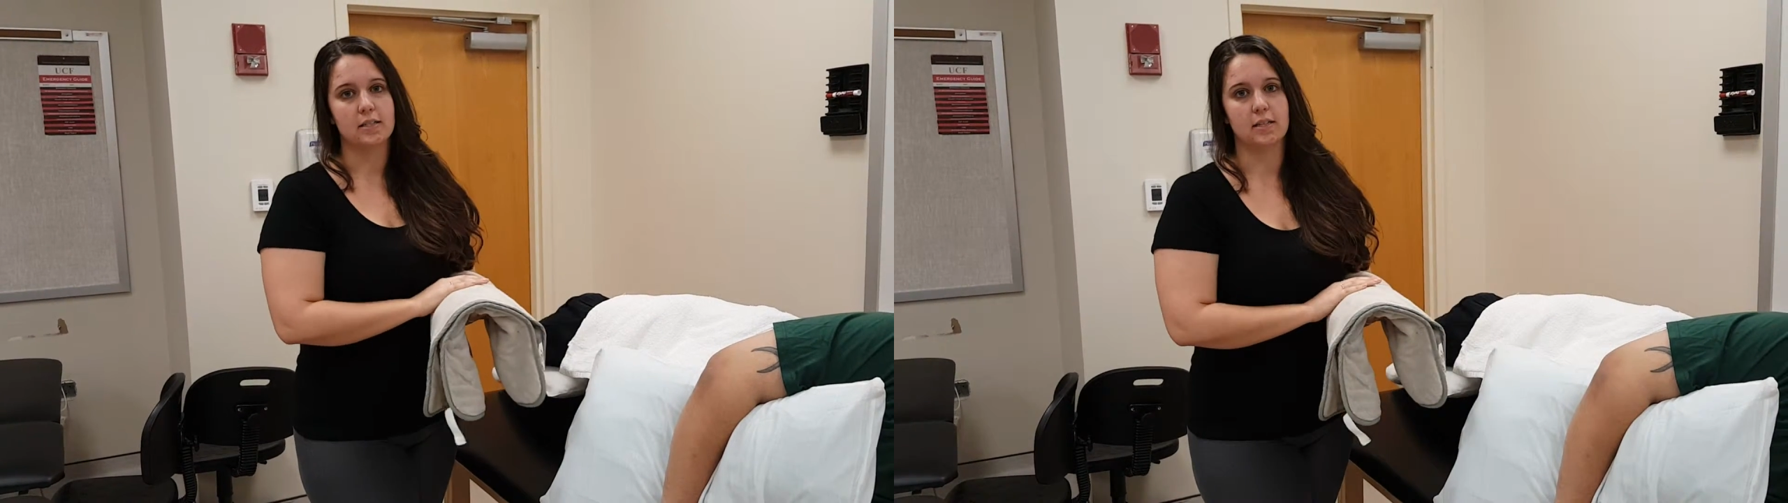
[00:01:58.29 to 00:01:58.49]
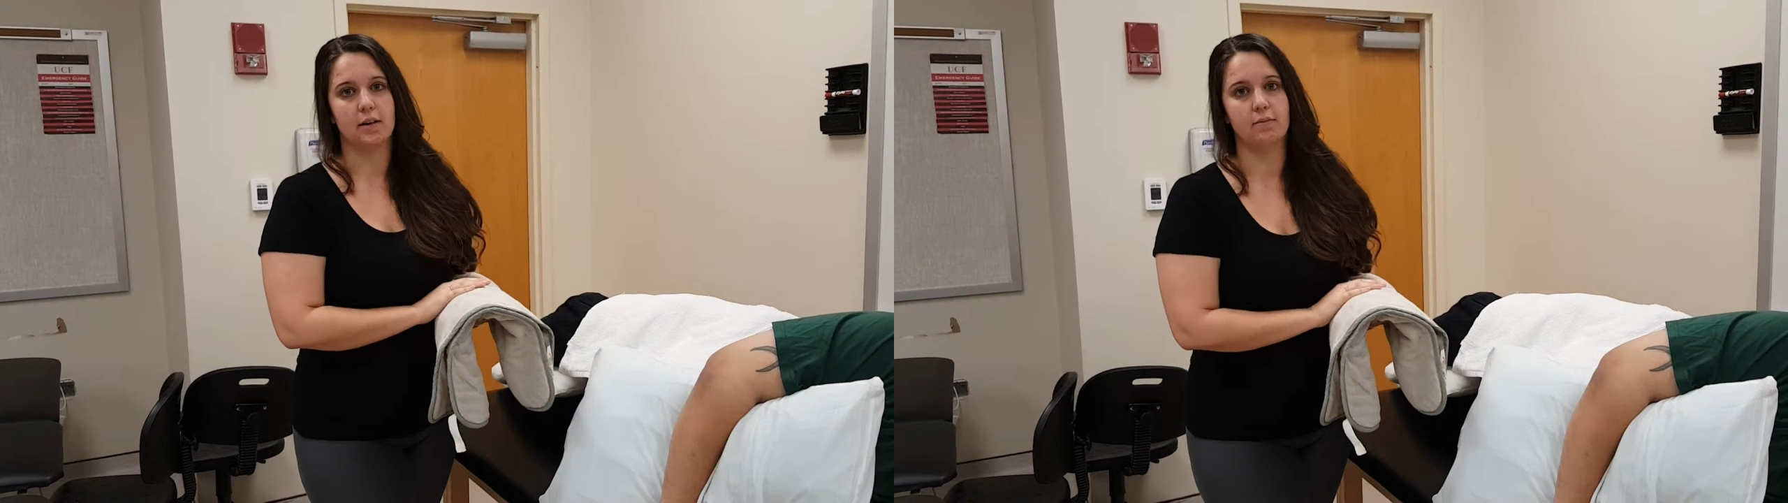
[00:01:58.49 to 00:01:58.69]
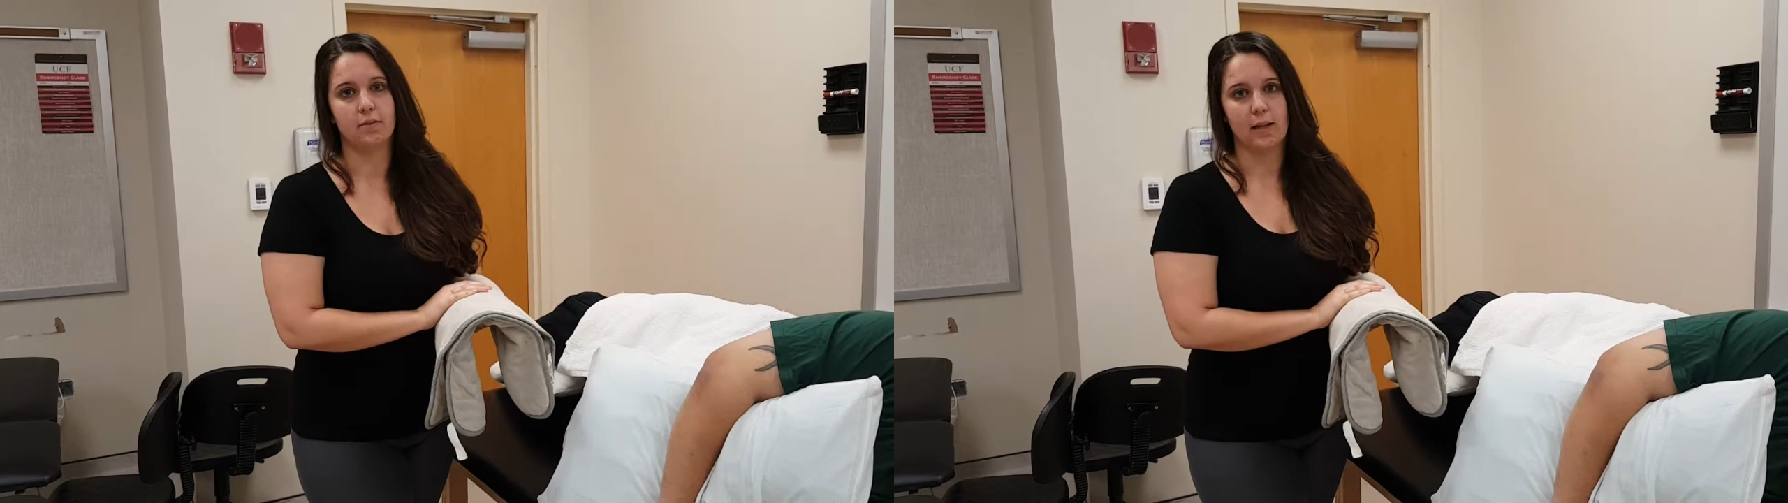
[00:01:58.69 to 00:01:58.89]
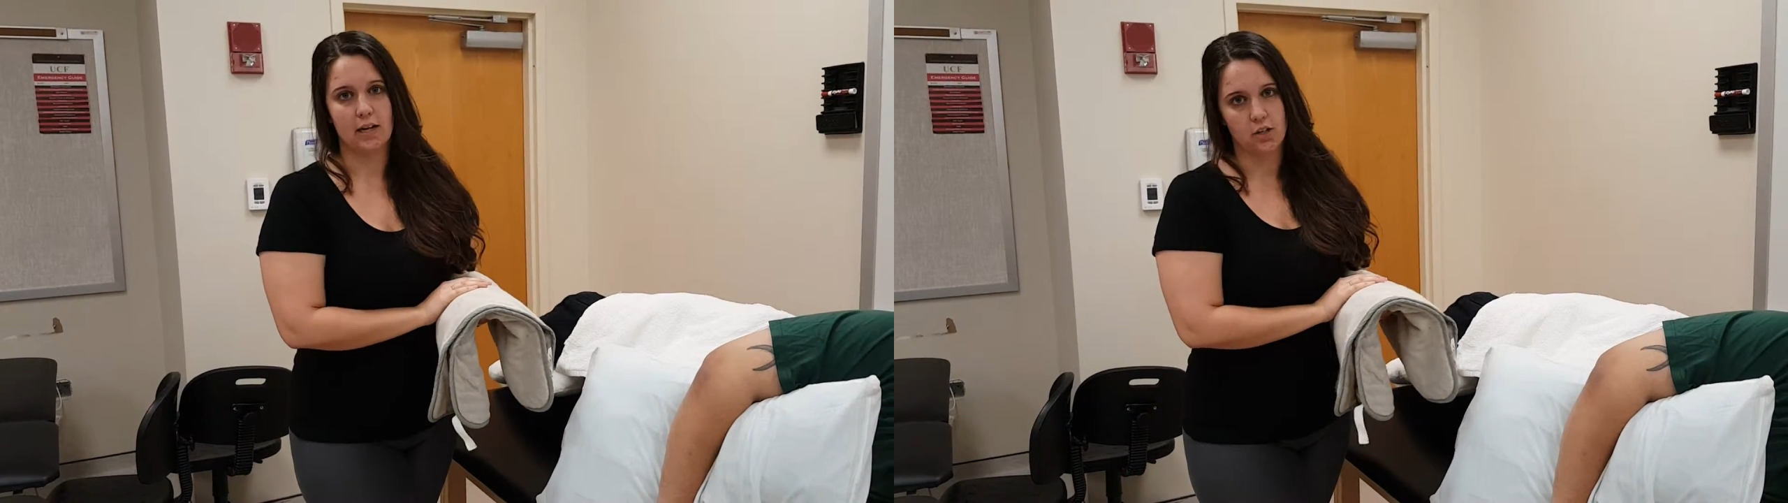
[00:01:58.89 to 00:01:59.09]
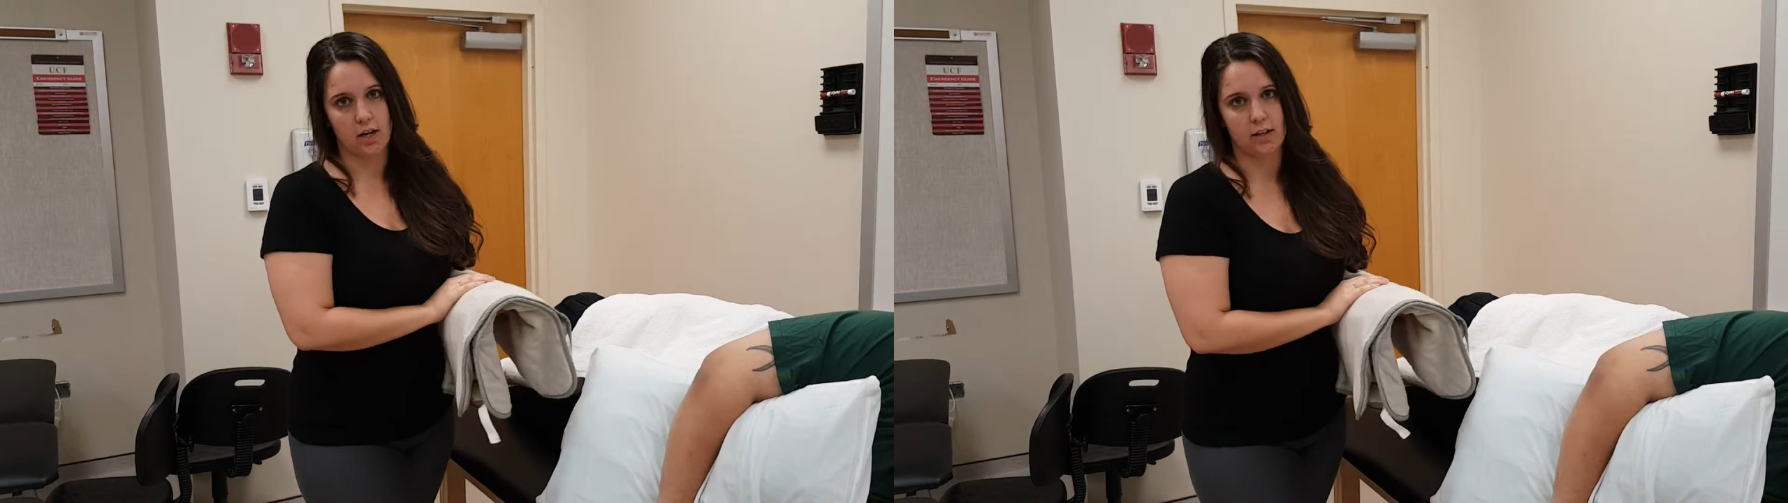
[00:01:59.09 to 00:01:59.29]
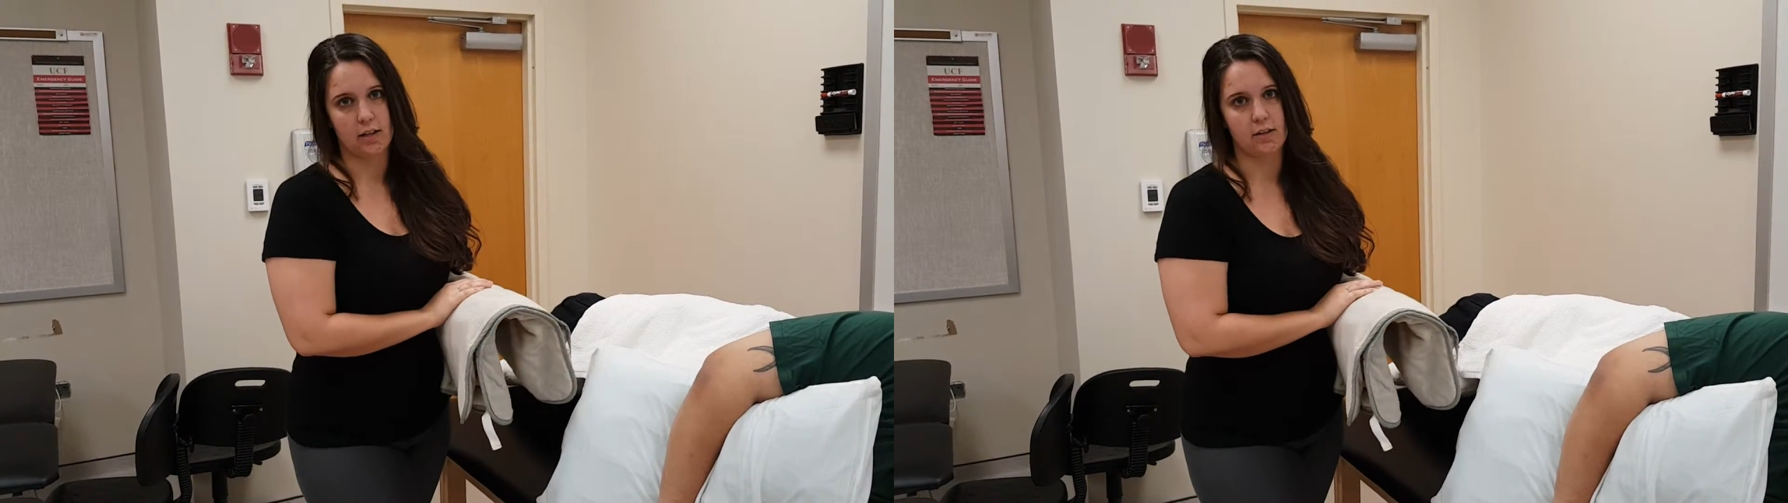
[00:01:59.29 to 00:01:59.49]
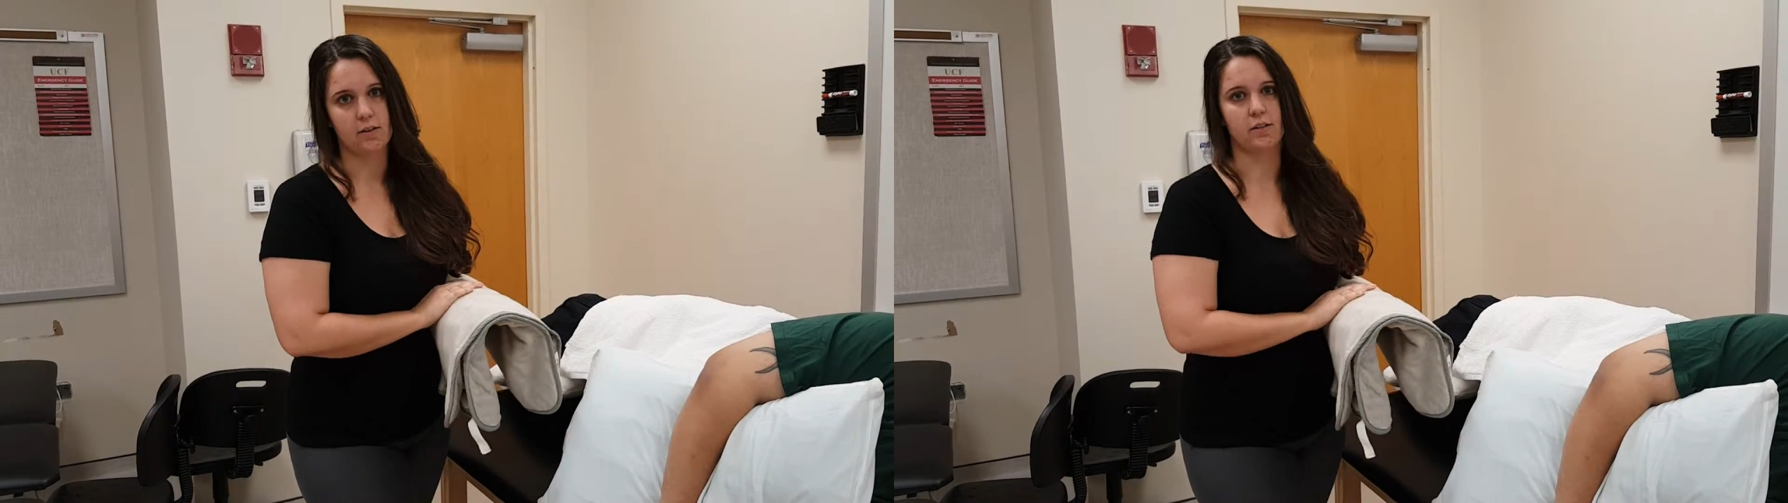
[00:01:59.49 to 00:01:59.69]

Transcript: comes from the hydroculator,